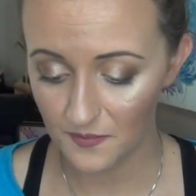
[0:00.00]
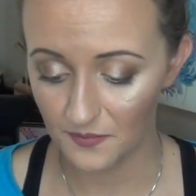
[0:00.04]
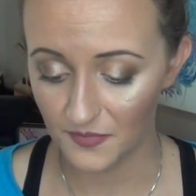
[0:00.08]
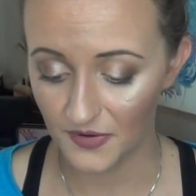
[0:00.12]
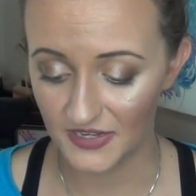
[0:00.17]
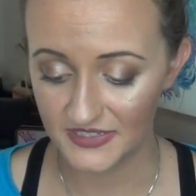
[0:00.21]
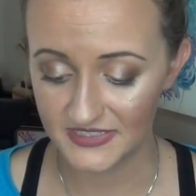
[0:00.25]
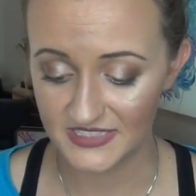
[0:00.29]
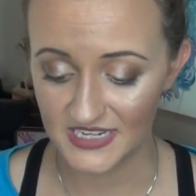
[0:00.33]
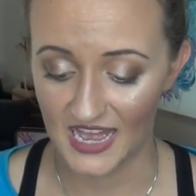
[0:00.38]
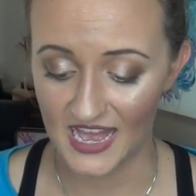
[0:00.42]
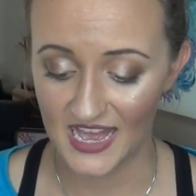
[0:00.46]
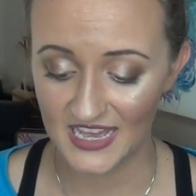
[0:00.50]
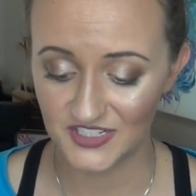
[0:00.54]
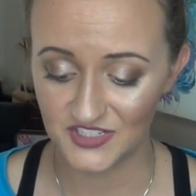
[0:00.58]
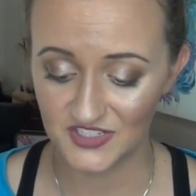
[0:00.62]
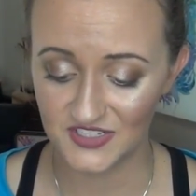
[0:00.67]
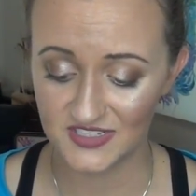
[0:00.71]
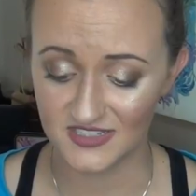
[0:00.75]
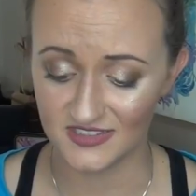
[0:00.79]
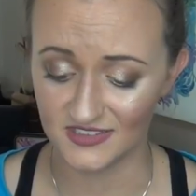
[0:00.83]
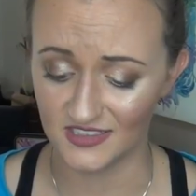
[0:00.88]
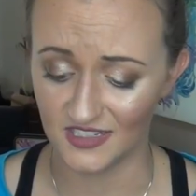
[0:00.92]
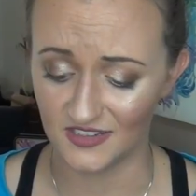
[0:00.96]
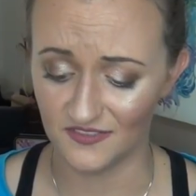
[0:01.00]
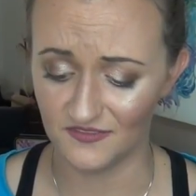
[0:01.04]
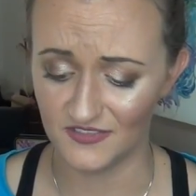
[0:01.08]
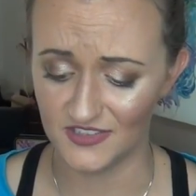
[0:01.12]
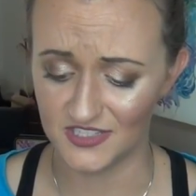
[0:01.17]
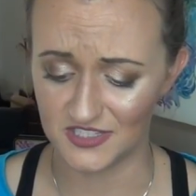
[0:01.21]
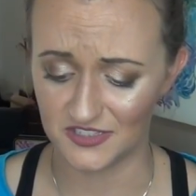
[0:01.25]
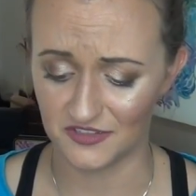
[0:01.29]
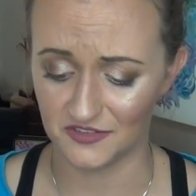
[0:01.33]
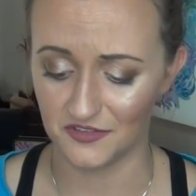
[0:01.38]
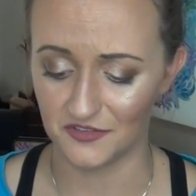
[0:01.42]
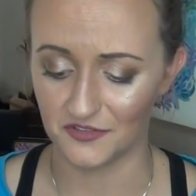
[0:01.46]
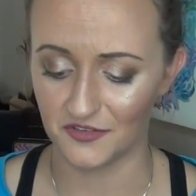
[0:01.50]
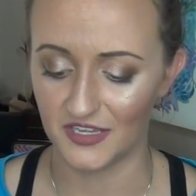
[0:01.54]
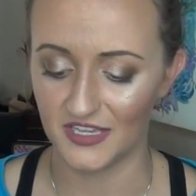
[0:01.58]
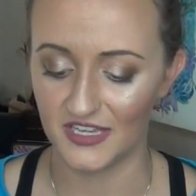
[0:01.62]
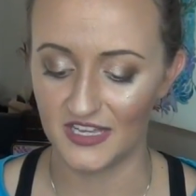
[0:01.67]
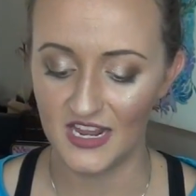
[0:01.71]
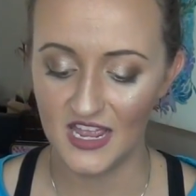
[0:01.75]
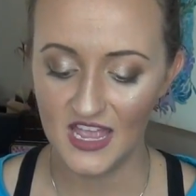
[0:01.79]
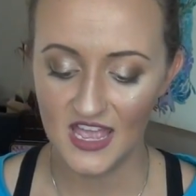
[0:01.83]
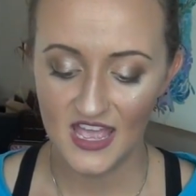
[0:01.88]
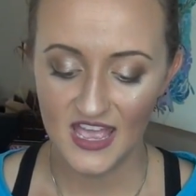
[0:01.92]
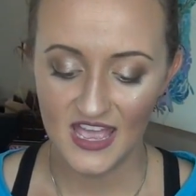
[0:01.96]
But I just love this glow
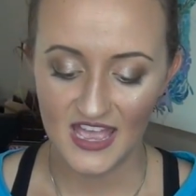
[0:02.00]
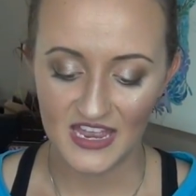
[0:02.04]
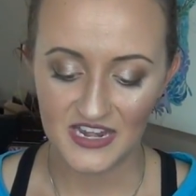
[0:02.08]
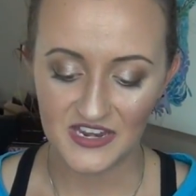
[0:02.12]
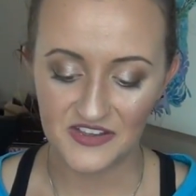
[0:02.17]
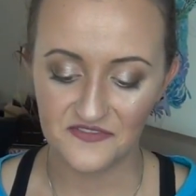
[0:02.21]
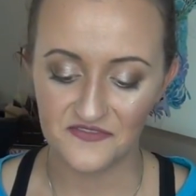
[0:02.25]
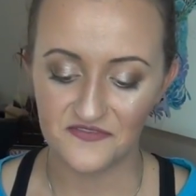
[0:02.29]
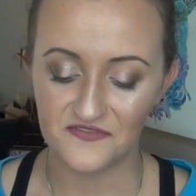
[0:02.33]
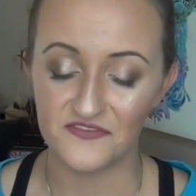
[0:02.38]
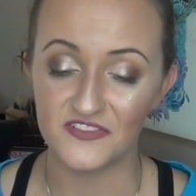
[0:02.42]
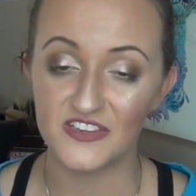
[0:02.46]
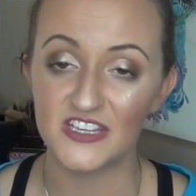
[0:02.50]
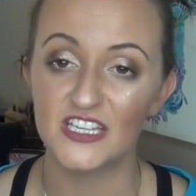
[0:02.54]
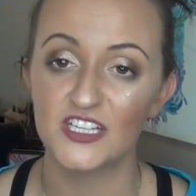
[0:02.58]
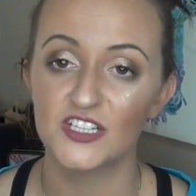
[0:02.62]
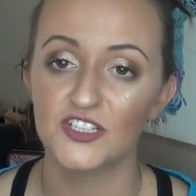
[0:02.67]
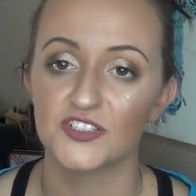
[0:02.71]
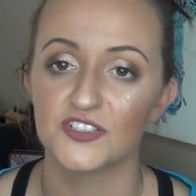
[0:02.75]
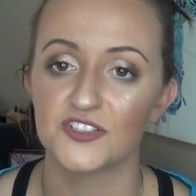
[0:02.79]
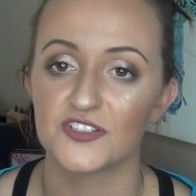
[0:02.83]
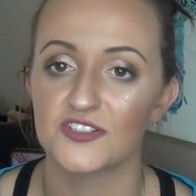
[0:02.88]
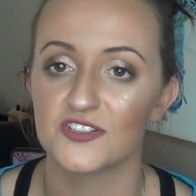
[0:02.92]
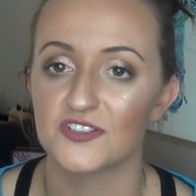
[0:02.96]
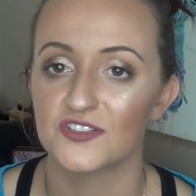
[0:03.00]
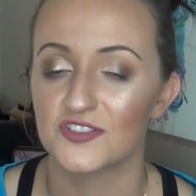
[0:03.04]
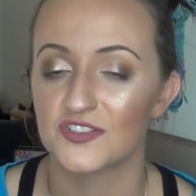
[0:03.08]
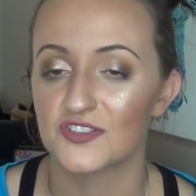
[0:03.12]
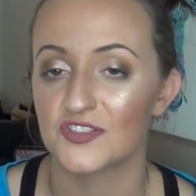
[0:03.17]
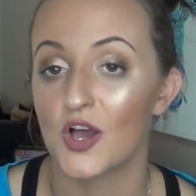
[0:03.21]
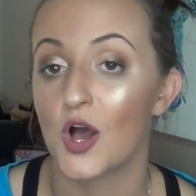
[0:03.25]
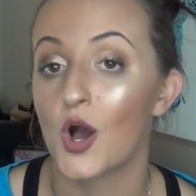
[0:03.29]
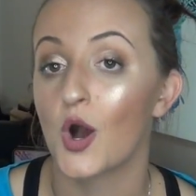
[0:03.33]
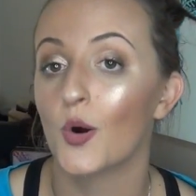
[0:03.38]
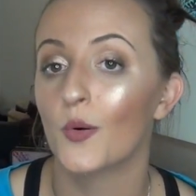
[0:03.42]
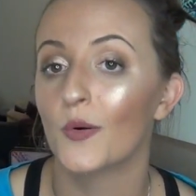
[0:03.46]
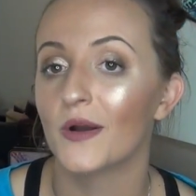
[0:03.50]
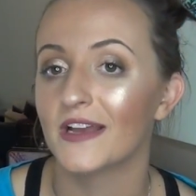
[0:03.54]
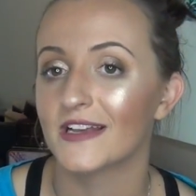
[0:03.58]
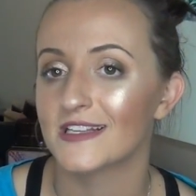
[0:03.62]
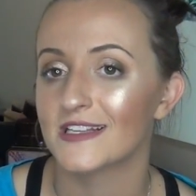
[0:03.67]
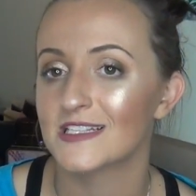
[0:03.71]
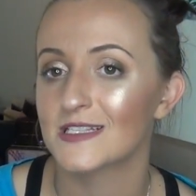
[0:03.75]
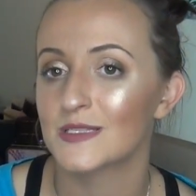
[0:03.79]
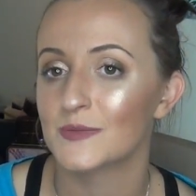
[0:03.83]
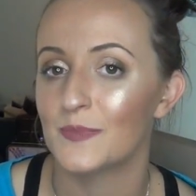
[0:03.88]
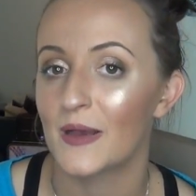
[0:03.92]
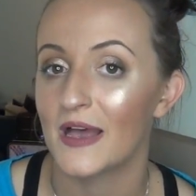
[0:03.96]
kit and it feels so
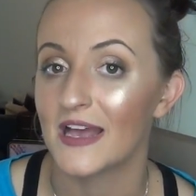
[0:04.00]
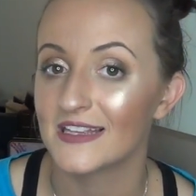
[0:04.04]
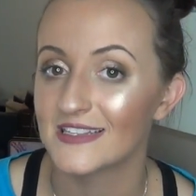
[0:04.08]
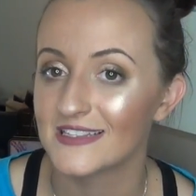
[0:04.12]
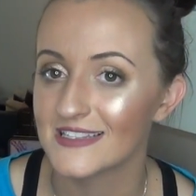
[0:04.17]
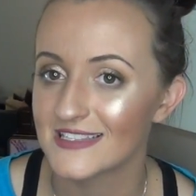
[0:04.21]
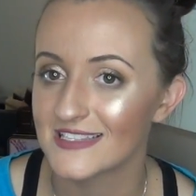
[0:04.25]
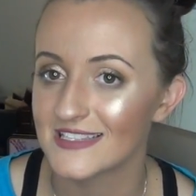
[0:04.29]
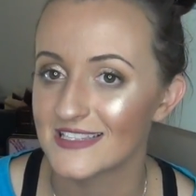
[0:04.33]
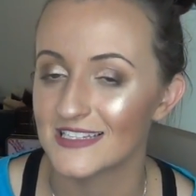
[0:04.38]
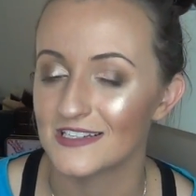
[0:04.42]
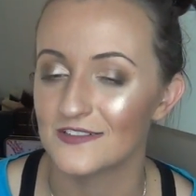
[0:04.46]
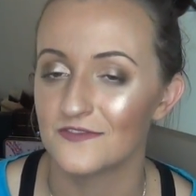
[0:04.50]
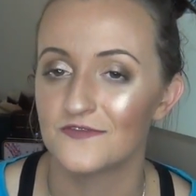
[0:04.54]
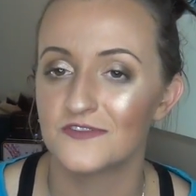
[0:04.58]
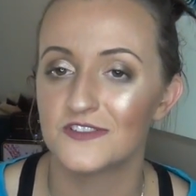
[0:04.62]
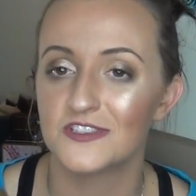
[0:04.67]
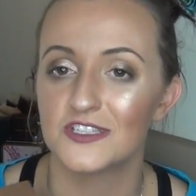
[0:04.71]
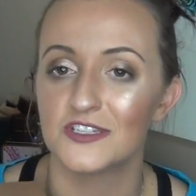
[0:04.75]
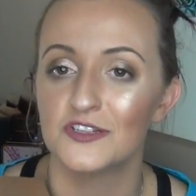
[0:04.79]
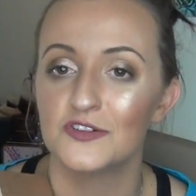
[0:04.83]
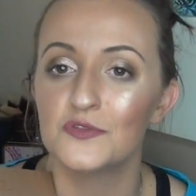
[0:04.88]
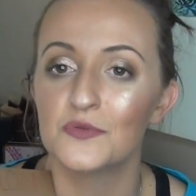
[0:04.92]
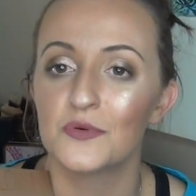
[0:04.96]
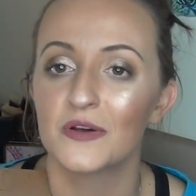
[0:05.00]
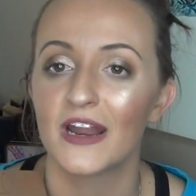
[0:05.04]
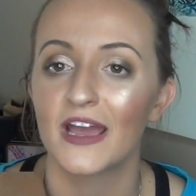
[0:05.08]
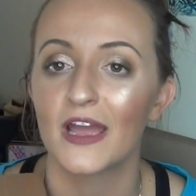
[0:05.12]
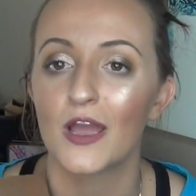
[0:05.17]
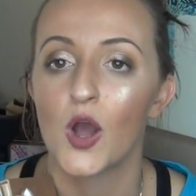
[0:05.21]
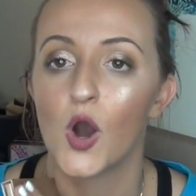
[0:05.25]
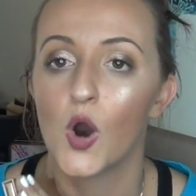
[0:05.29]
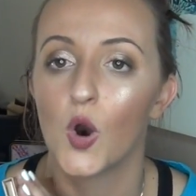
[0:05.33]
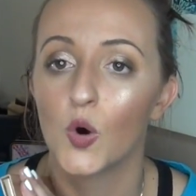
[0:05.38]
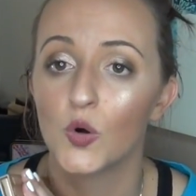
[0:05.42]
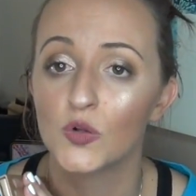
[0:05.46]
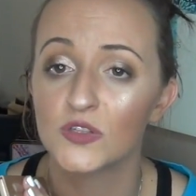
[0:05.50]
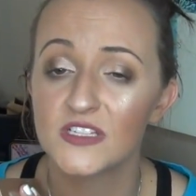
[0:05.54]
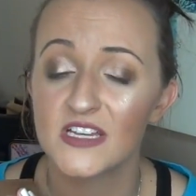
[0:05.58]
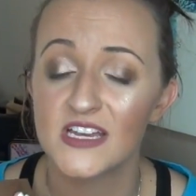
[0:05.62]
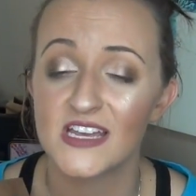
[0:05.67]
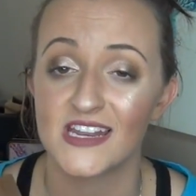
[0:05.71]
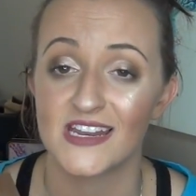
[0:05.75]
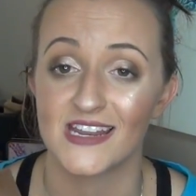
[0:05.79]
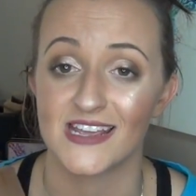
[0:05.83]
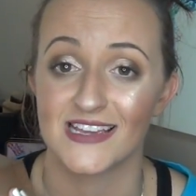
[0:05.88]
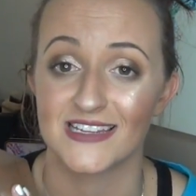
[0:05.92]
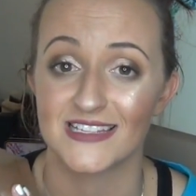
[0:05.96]
expensive too when I hold
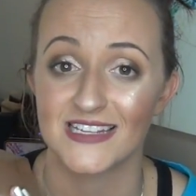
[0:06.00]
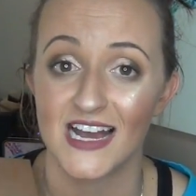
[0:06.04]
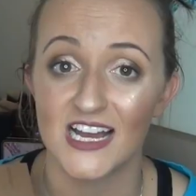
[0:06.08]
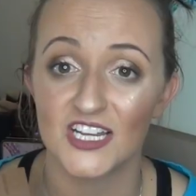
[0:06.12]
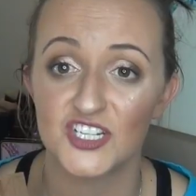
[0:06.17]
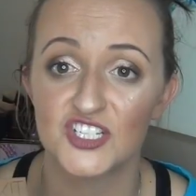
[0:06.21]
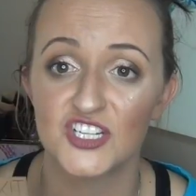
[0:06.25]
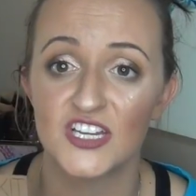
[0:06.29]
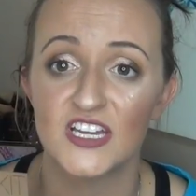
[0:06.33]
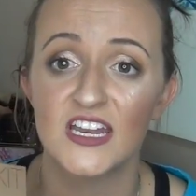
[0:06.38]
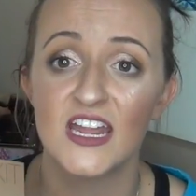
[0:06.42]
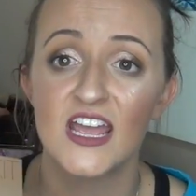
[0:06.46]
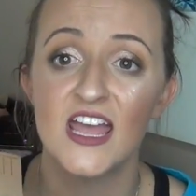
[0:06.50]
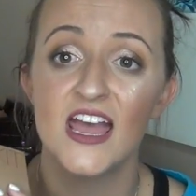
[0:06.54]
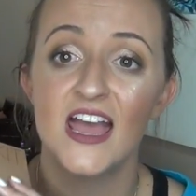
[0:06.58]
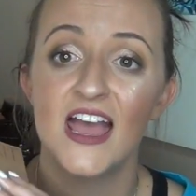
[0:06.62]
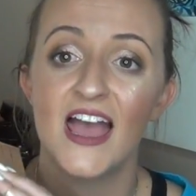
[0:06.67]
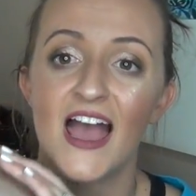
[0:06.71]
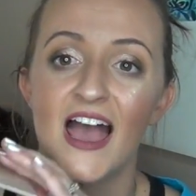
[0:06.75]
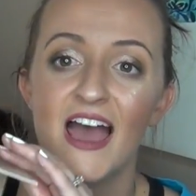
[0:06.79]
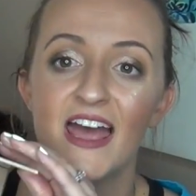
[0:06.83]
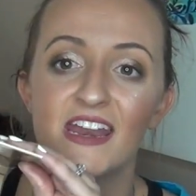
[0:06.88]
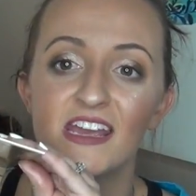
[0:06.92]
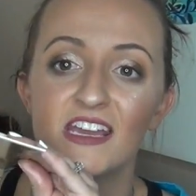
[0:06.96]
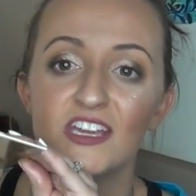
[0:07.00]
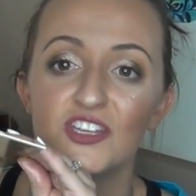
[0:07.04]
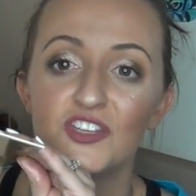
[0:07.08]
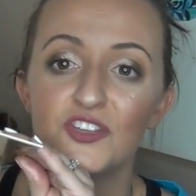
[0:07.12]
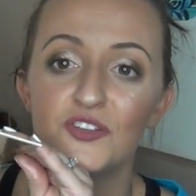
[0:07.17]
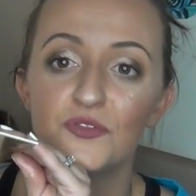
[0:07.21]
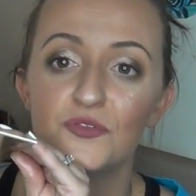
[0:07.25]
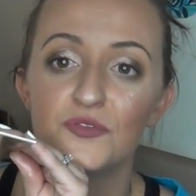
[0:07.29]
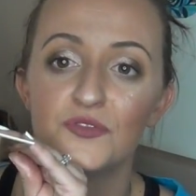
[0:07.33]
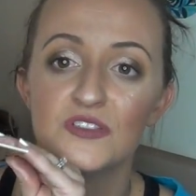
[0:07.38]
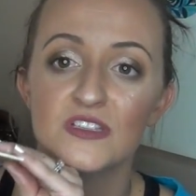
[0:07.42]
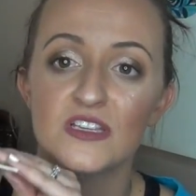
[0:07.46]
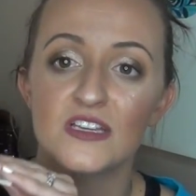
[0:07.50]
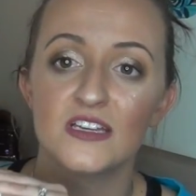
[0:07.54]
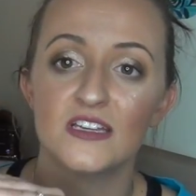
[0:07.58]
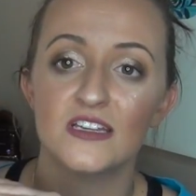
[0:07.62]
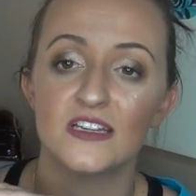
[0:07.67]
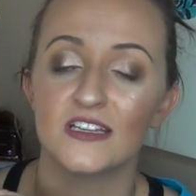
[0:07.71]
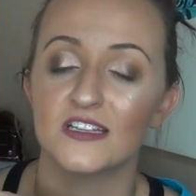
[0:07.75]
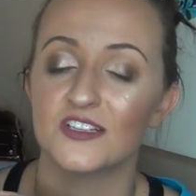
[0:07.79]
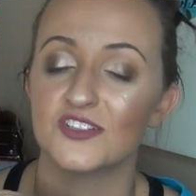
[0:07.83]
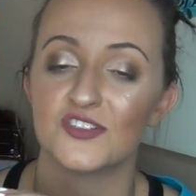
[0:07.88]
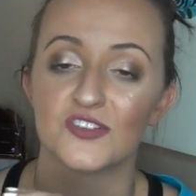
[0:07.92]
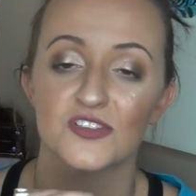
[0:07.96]
it and I touch it and I use
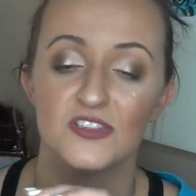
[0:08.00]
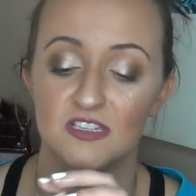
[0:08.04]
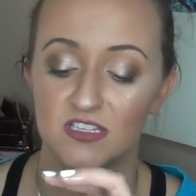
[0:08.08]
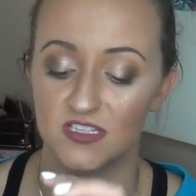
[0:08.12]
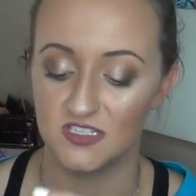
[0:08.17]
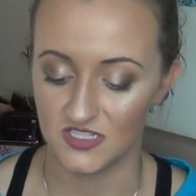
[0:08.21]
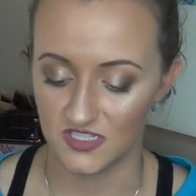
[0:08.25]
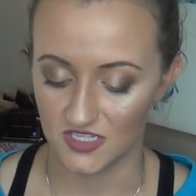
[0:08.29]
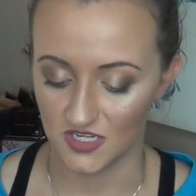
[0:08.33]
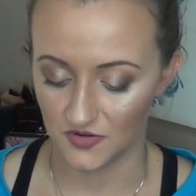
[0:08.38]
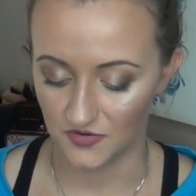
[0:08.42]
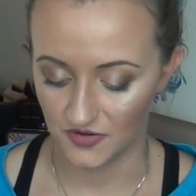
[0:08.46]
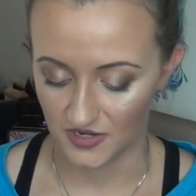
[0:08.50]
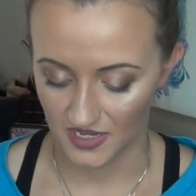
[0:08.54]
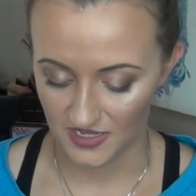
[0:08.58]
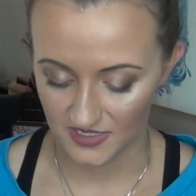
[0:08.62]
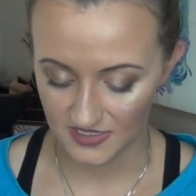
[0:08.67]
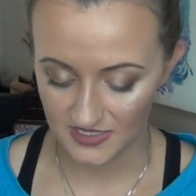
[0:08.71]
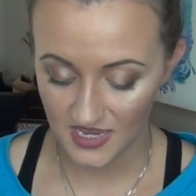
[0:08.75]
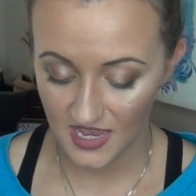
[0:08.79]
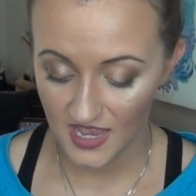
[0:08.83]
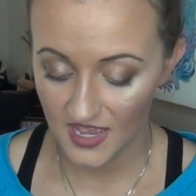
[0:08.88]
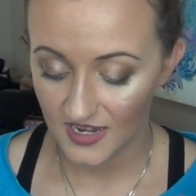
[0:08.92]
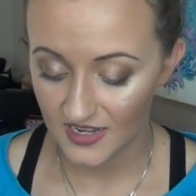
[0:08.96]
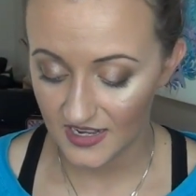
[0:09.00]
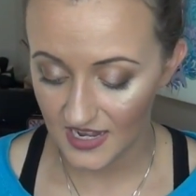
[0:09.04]
it. It just is so nice.